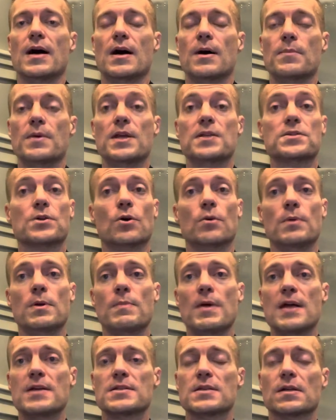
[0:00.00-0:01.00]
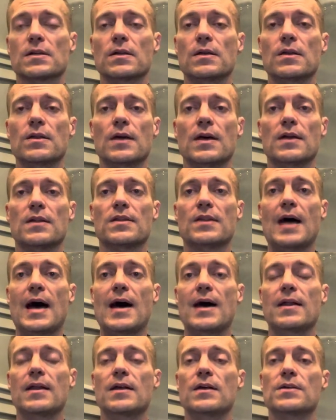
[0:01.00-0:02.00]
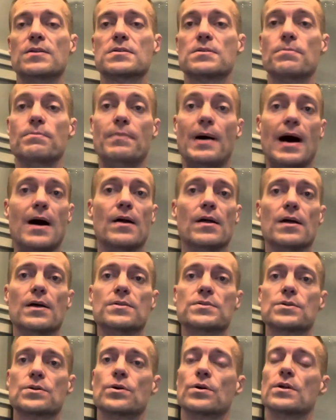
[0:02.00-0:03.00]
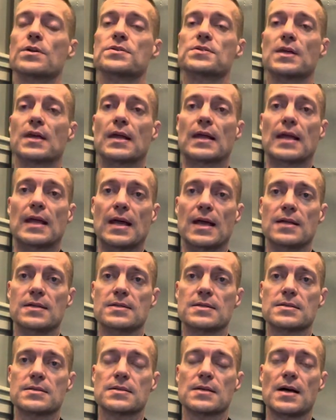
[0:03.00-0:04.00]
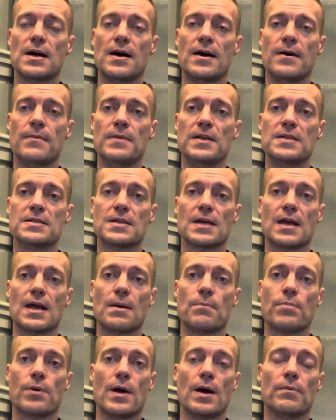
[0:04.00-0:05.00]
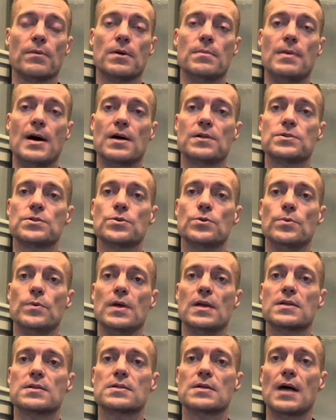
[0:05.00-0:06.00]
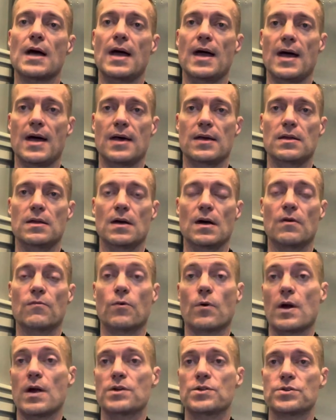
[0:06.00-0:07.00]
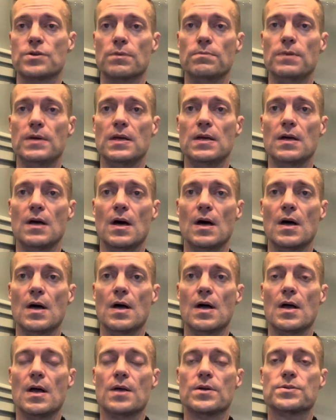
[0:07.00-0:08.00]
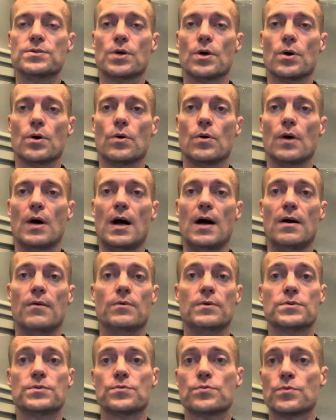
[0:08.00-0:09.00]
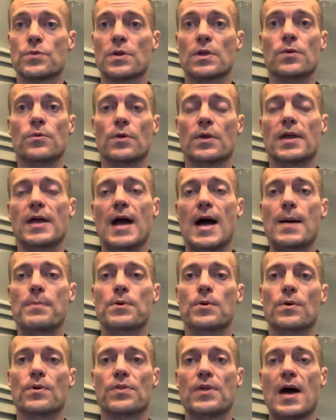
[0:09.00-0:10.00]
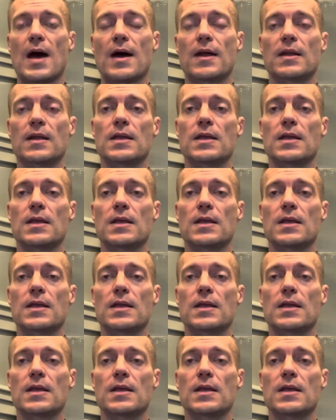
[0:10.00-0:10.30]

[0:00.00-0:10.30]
he told me basically that is about as good as it gets. He said I'm probably about 2 weeks ahead of where I should be. So I was really, really happy with that.